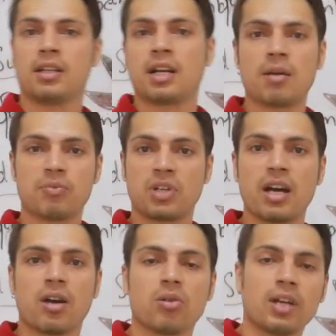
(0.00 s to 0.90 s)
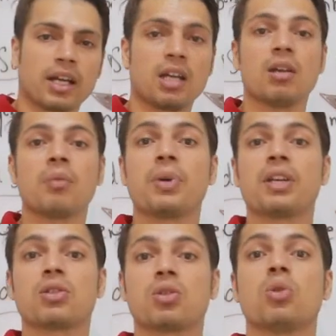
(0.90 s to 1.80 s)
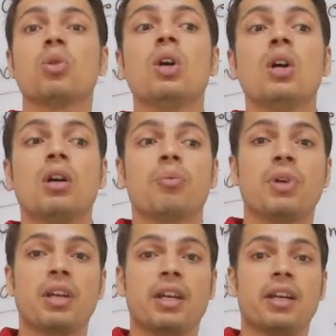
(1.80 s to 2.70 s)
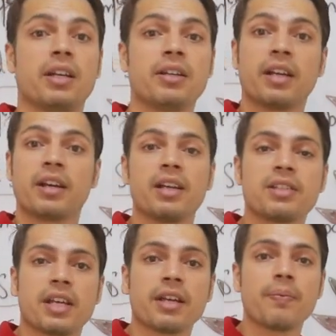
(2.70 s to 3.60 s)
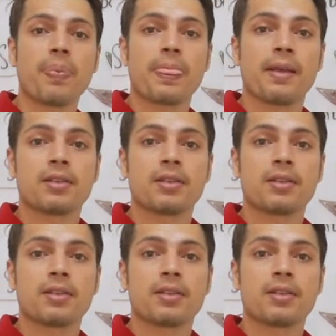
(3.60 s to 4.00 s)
come down, like it appears to be decreasing.